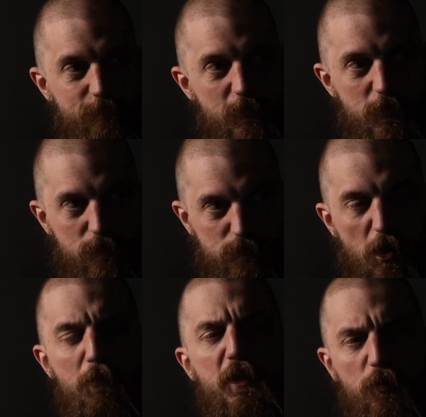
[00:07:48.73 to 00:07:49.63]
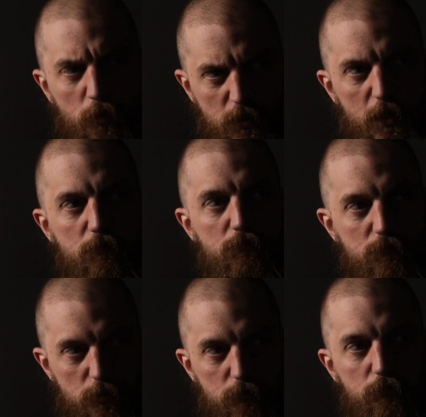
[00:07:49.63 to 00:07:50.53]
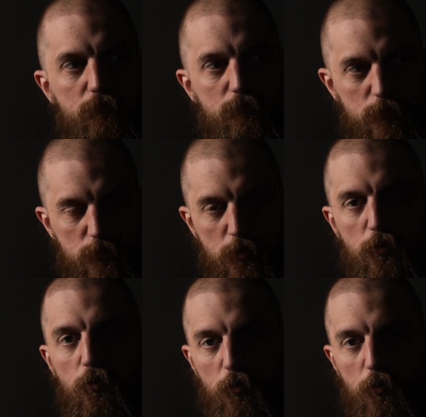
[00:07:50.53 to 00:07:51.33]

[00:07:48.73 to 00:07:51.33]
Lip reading: He's like, I'll make you one day. I was like, cool.